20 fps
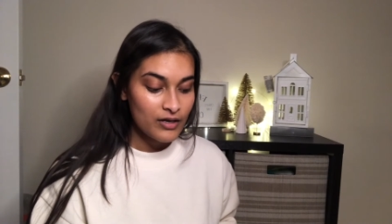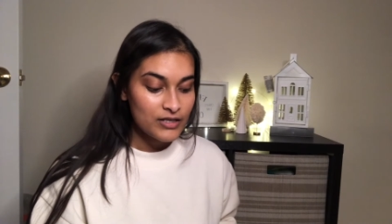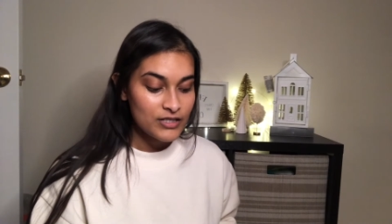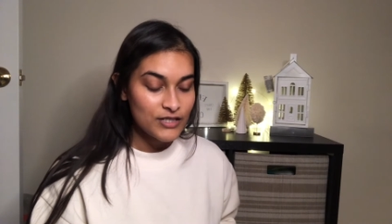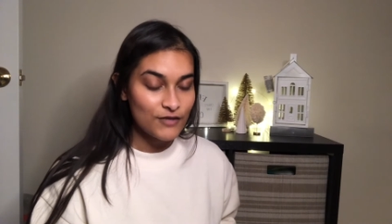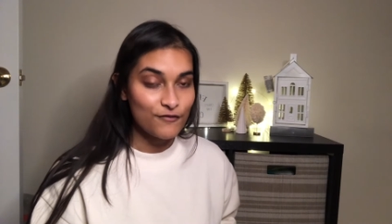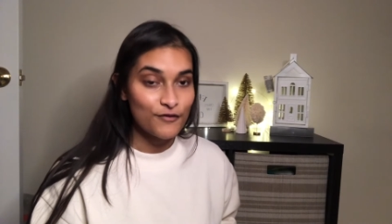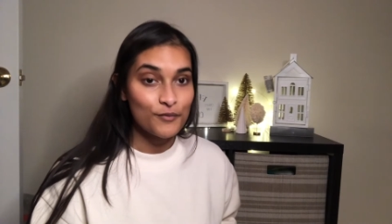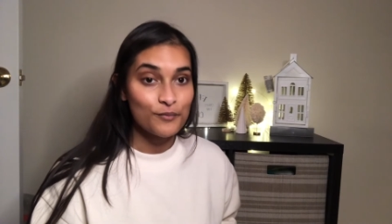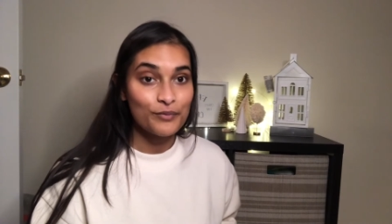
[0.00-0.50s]

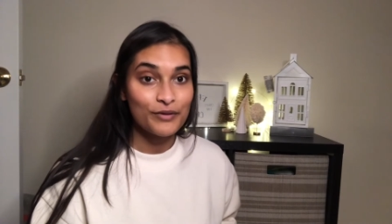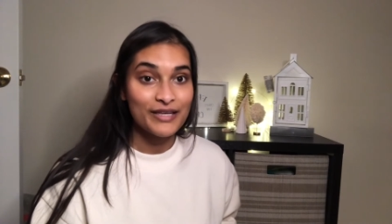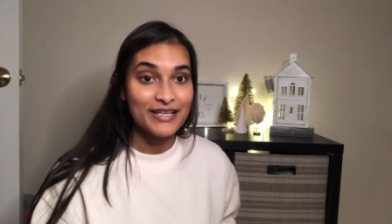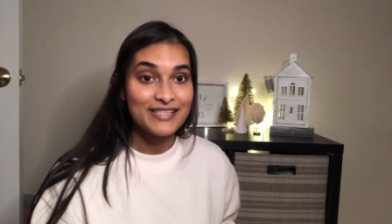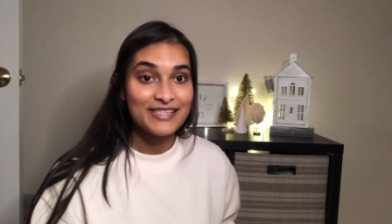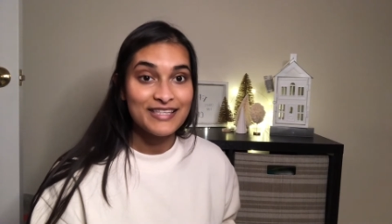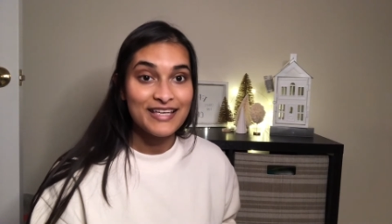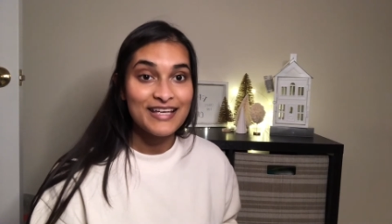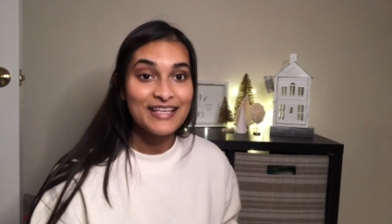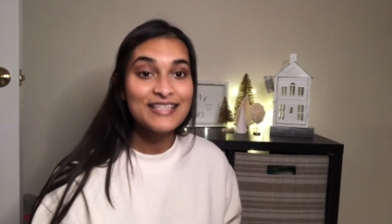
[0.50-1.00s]
different
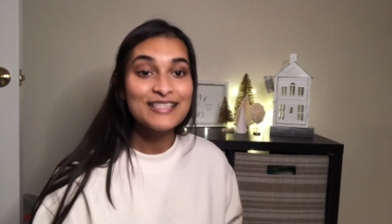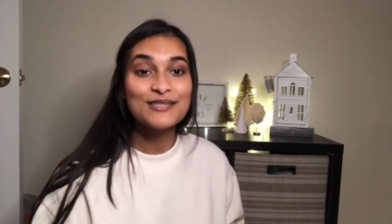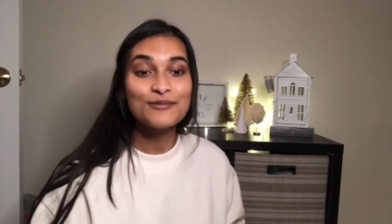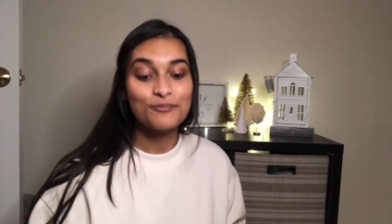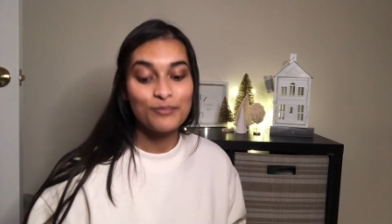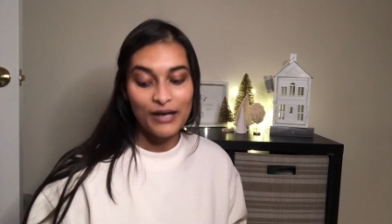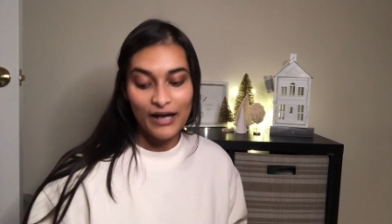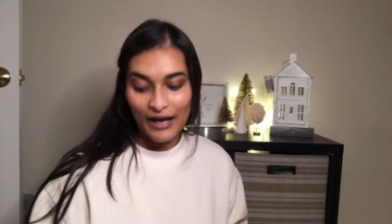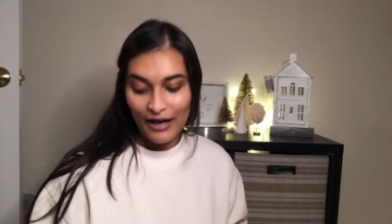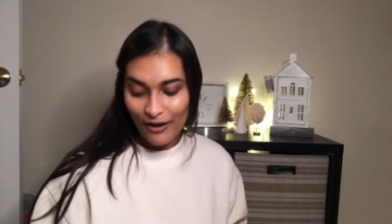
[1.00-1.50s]
places,
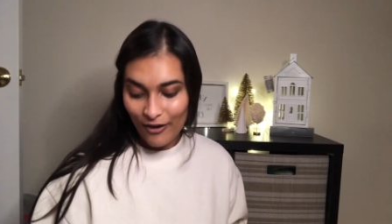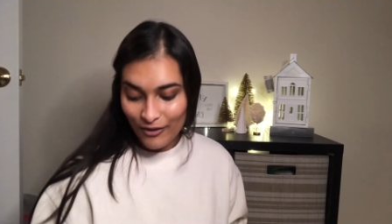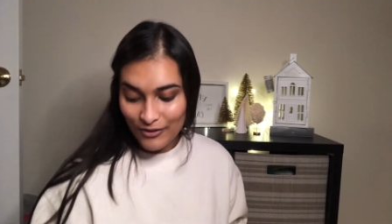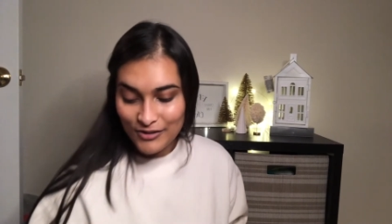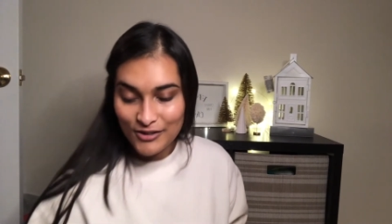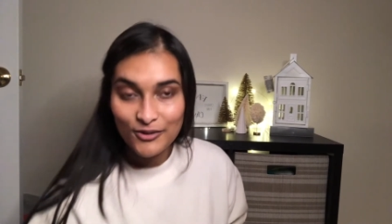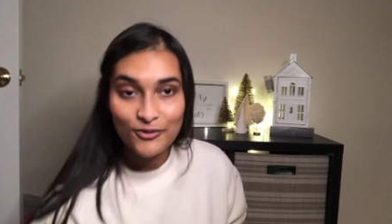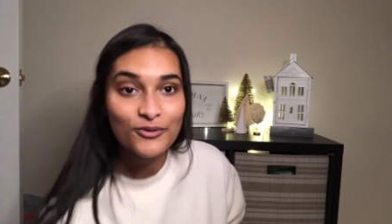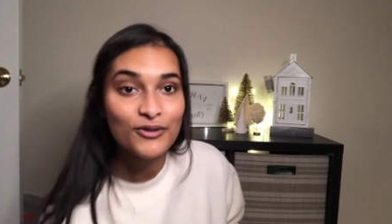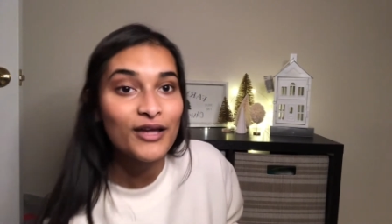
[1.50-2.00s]
but I
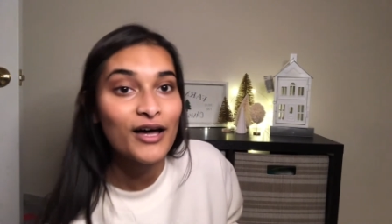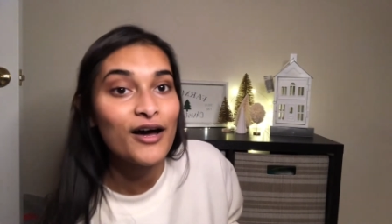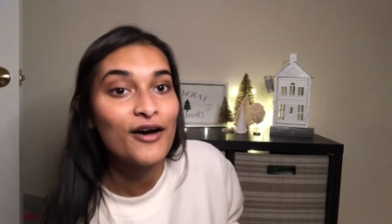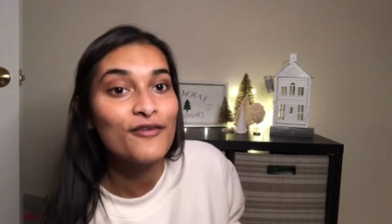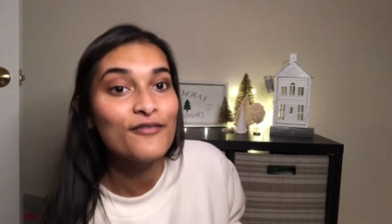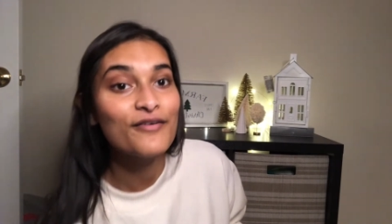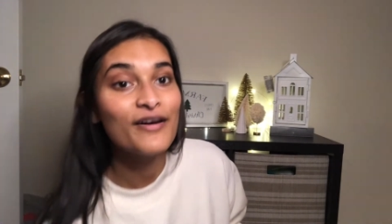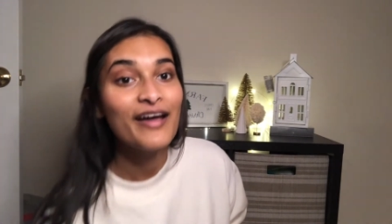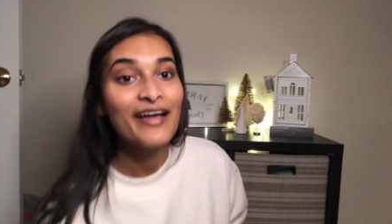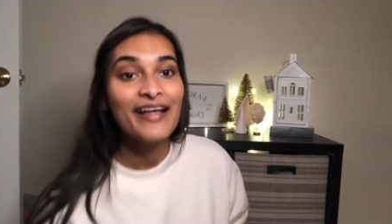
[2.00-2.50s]
also
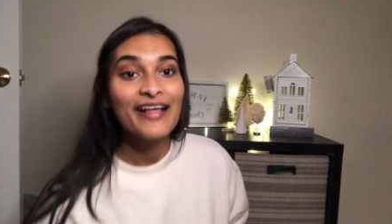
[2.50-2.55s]
love